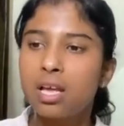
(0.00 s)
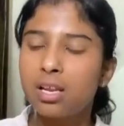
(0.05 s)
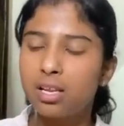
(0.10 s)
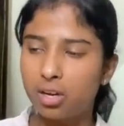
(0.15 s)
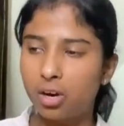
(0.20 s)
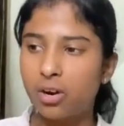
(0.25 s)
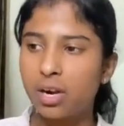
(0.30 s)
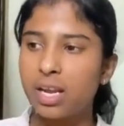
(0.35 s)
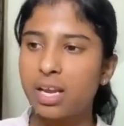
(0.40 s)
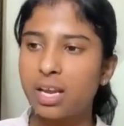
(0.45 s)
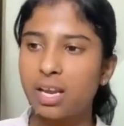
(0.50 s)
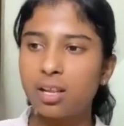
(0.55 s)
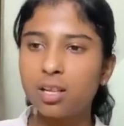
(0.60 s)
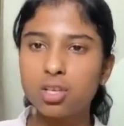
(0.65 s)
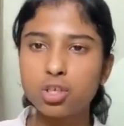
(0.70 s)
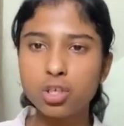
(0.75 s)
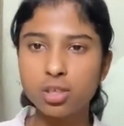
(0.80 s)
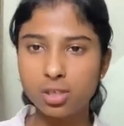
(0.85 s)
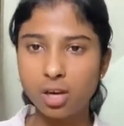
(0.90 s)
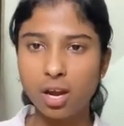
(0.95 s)
Learning
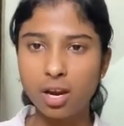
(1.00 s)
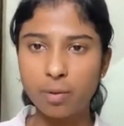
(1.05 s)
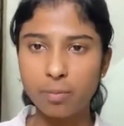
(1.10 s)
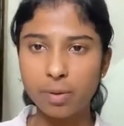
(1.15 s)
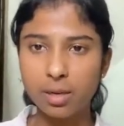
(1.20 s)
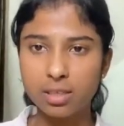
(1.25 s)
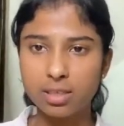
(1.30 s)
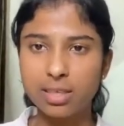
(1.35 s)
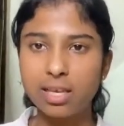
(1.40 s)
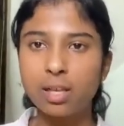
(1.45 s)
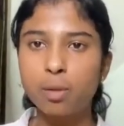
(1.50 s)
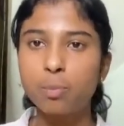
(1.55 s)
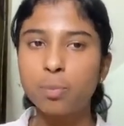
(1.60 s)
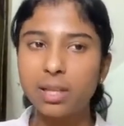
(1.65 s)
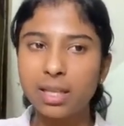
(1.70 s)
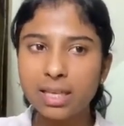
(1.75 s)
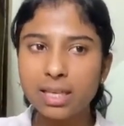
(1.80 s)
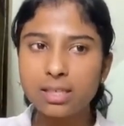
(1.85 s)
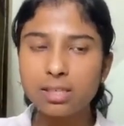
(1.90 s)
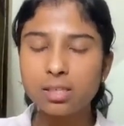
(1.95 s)
English is not a big deal.
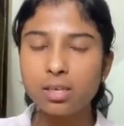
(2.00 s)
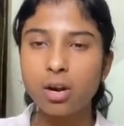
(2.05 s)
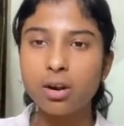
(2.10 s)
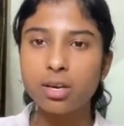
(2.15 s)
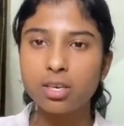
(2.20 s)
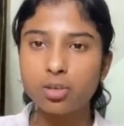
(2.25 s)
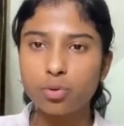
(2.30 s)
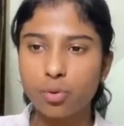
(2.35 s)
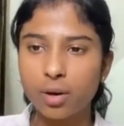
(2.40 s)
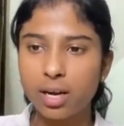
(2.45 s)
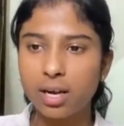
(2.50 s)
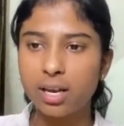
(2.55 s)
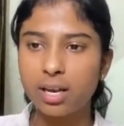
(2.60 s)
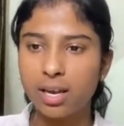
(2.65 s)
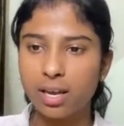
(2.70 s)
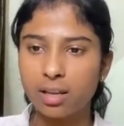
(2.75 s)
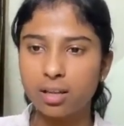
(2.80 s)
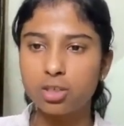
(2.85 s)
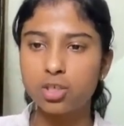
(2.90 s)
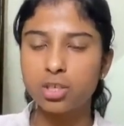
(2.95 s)
Please start treating
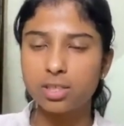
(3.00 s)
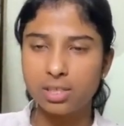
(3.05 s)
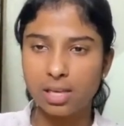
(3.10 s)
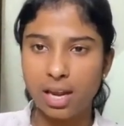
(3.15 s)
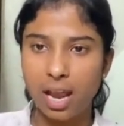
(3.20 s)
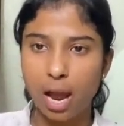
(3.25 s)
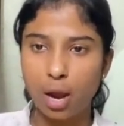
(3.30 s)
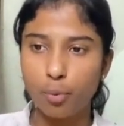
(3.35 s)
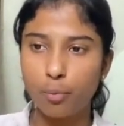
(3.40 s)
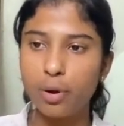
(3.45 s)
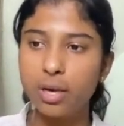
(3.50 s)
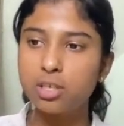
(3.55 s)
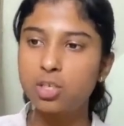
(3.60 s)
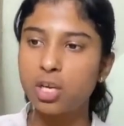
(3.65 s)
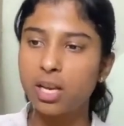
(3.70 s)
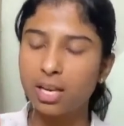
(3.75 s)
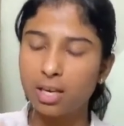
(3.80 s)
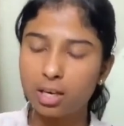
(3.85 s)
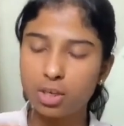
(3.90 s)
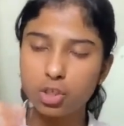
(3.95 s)
English as a language.
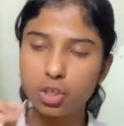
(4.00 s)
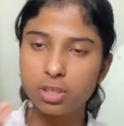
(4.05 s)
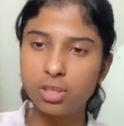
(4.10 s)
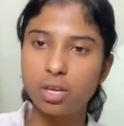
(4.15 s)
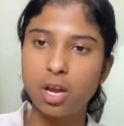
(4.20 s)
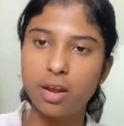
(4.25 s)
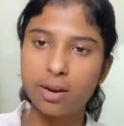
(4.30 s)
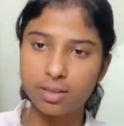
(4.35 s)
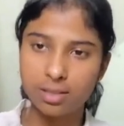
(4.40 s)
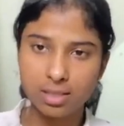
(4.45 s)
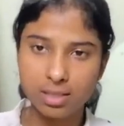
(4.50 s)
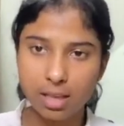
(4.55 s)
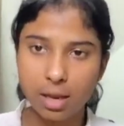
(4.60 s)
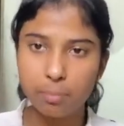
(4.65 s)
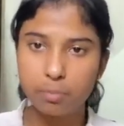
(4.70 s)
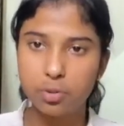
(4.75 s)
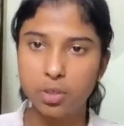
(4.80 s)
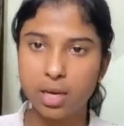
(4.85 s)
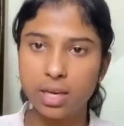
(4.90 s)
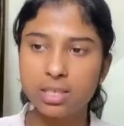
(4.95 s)
English is not a
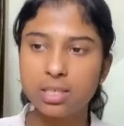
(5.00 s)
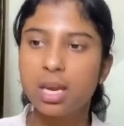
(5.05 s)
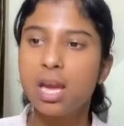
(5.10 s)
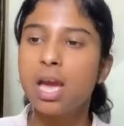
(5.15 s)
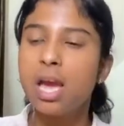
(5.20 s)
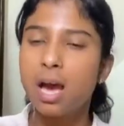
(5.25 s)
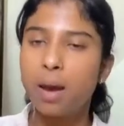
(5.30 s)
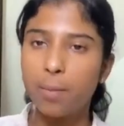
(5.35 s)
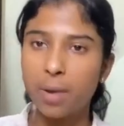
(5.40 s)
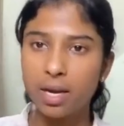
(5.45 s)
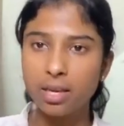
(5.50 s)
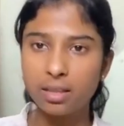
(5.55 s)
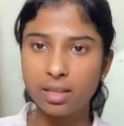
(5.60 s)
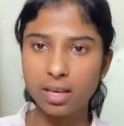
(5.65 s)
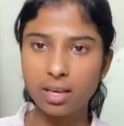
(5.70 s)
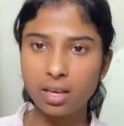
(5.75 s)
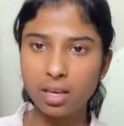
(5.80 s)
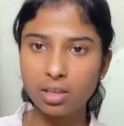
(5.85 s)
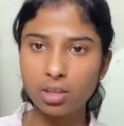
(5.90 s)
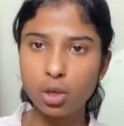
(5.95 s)
subject. Hamari
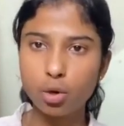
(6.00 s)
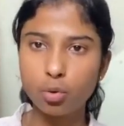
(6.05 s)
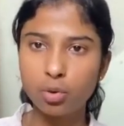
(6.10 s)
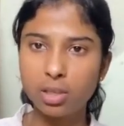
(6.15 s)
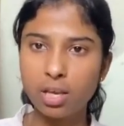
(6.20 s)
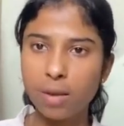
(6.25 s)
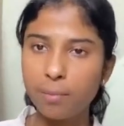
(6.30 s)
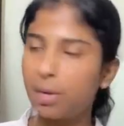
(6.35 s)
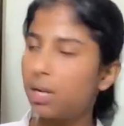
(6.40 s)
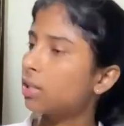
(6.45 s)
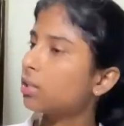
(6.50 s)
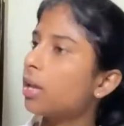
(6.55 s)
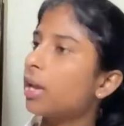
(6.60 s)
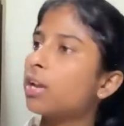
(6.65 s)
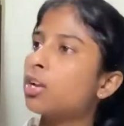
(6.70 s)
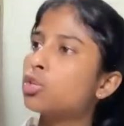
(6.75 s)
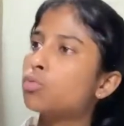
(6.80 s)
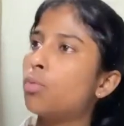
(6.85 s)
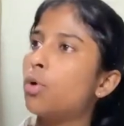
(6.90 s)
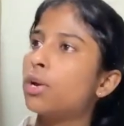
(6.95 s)
dikkat ye hoti hai, hame lagta hai
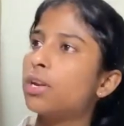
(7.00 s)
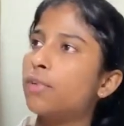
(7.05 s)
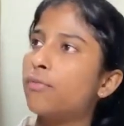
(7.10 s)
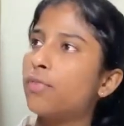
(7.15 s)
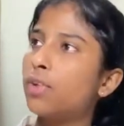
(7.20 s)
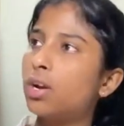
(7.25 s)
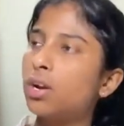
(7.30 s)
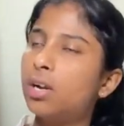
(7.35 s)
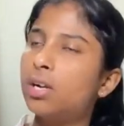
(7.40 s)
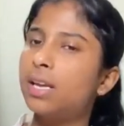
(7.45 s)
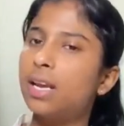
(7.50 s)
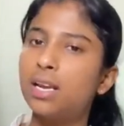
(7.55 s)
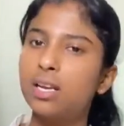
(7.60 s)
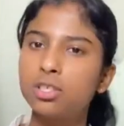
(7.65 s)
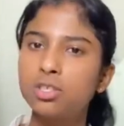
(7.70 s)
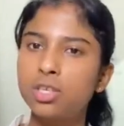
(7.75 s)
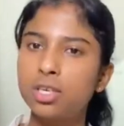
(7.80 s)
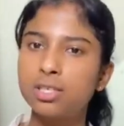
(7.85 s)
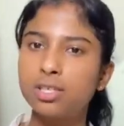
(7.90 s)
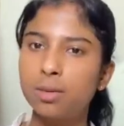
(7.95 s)
English bahut difficult hai,
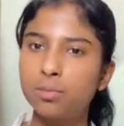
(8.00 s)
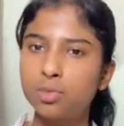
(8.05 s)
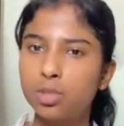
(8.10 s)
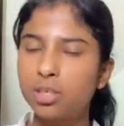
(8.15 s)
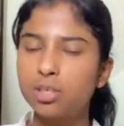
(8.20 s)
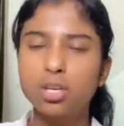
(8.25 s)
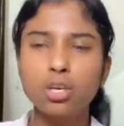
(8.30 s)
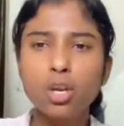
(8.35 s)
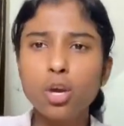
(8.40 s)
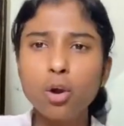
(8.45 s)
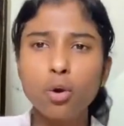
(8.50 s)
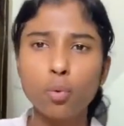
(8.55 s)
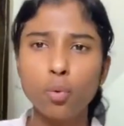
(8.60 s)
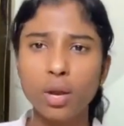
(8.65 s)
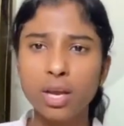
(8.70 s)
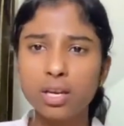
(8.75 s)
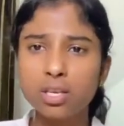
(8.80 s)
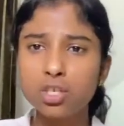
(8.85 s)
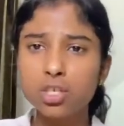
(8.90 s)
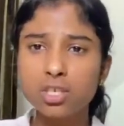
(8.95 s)
English ek subject hai. No,
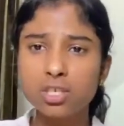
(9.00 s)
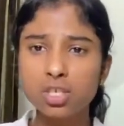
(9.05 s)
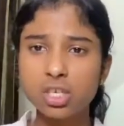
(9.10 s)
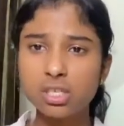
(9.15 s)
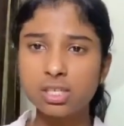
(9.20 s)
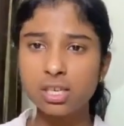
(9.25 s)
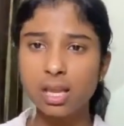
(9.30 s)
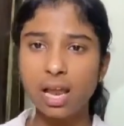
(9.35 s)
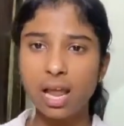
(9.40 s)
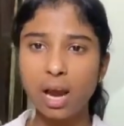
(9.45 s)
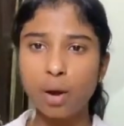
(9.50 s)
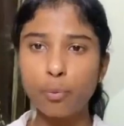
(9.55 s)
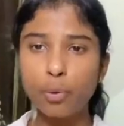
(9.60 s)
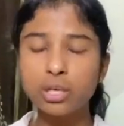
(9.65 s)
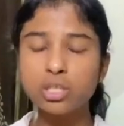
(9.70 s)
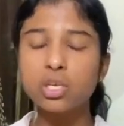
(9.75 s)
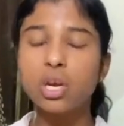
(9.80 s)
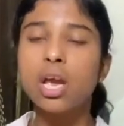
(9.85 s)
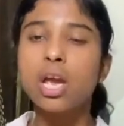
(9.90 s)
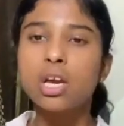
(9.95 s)
English is just a
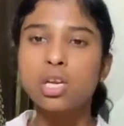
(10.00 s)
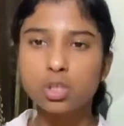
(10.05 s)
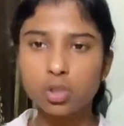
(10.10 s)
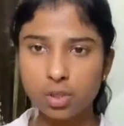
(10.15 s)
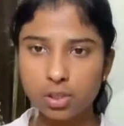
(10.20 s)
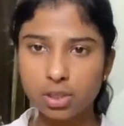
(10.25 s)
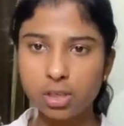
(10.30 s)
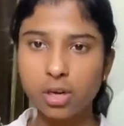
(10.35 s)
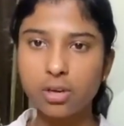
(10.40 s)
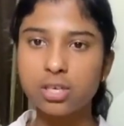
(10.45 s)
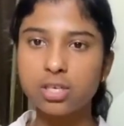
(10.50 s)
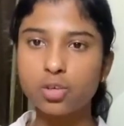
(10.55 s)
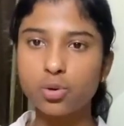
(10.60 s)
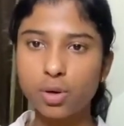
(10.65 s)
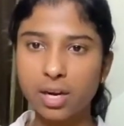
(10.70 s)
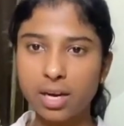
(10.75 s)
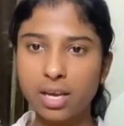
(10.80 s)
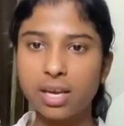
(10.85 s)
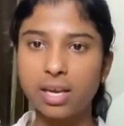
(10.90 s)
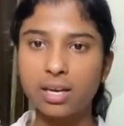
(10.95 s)
language. So start
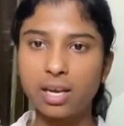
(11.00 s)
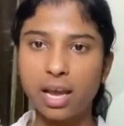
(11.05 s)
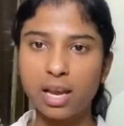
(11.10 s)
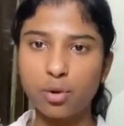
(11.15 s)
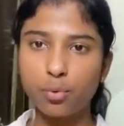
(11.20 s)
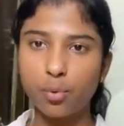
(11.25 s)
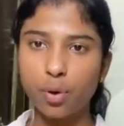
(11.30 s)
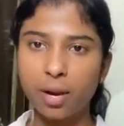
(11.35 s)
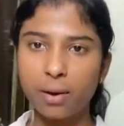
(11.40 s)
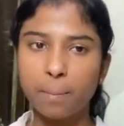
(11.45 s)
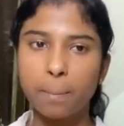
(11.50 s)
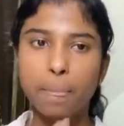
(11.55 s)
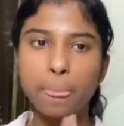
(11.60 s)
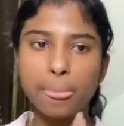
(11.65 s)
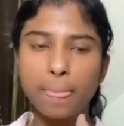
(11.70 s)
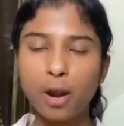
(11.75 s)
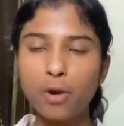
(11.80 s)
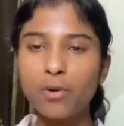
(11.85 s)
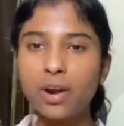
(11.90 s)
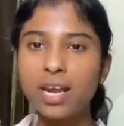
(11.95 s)
treating it like one.
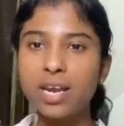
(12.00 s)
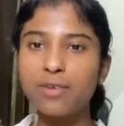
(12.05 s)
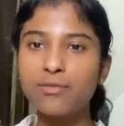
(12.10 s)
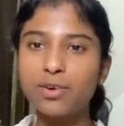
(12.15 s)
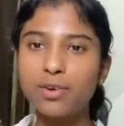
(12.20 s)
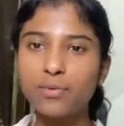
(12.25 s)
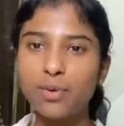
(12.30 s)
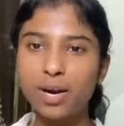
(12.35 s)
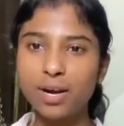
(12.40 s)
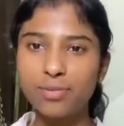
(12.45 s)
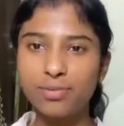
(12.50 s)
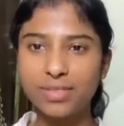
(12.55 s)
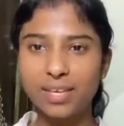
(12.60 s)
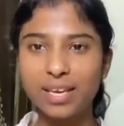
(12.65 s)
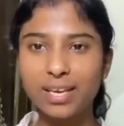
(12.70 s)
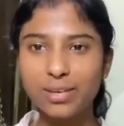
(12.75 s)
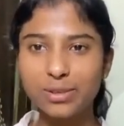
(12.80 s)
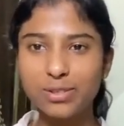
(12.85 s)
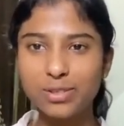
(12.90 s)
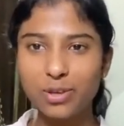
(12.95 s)
Alright everyone,
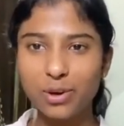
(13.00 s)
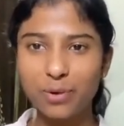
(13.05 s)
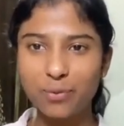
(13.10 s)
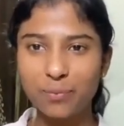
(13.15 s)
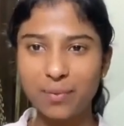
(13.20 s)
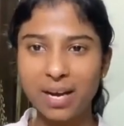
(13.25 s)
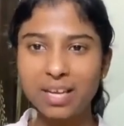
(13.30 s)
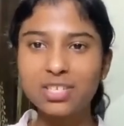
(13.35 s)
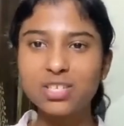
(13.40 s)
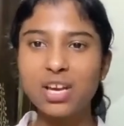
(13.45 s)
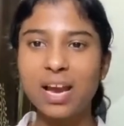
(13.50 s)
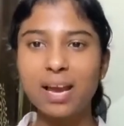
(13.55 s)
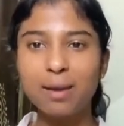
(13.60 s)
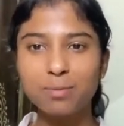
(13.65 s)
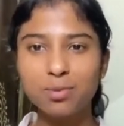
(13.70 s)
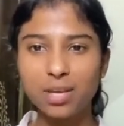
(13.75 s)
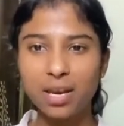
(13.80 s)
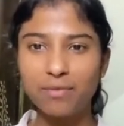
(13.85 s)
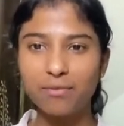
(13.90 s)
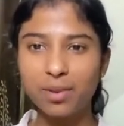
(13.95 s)
thank you so much. I
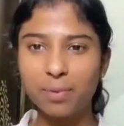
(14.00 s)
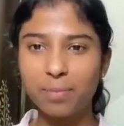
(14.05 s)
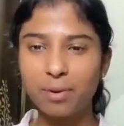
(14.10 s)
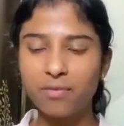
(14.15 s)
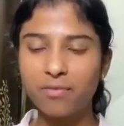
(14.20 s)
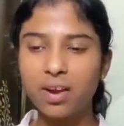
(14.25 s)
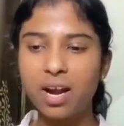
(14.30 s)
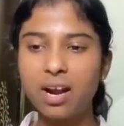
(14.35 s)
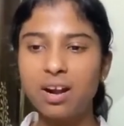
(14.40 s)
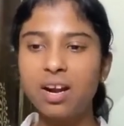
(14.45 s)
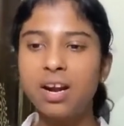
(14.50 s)
am Janvi Pawar.